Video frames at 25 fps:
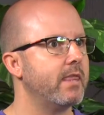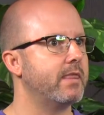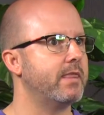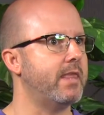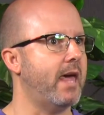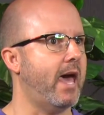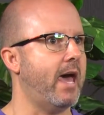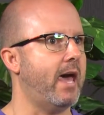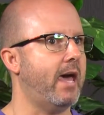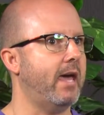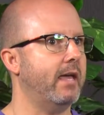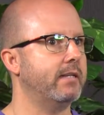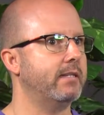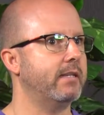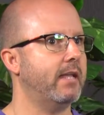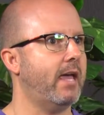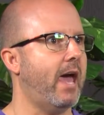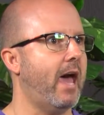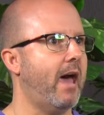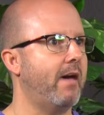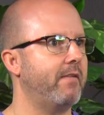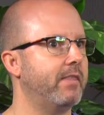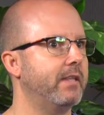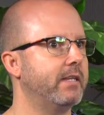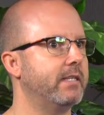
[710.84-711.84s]
that
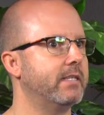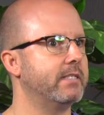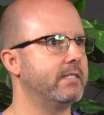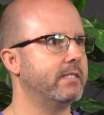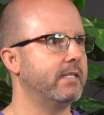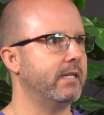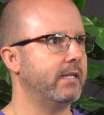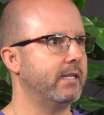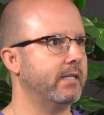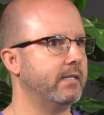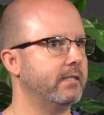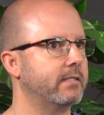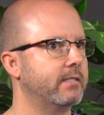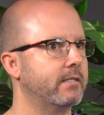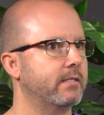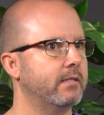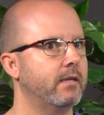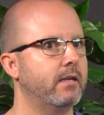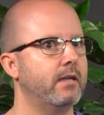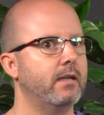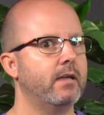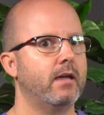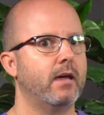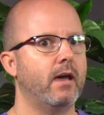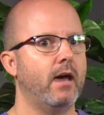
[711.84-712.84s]
have the disease,
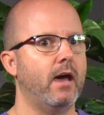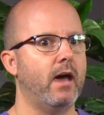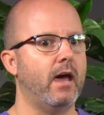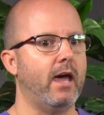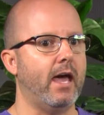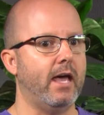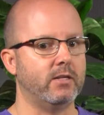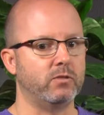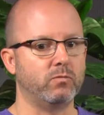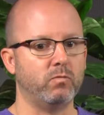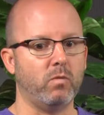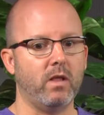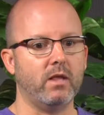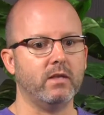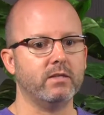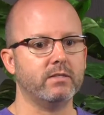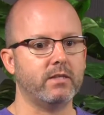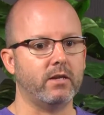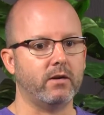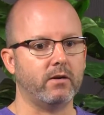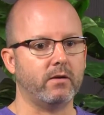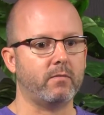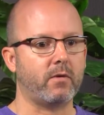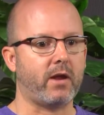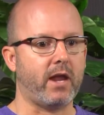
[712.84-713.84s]
as well as
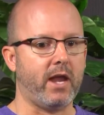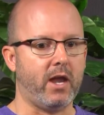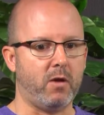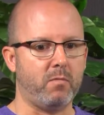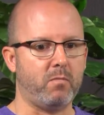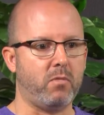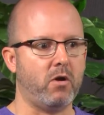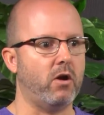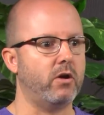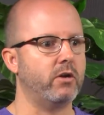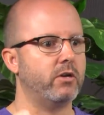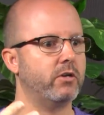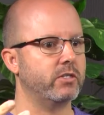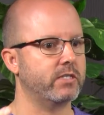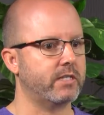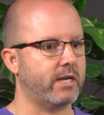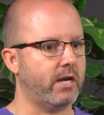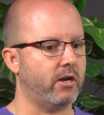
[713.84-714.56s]
their care partners,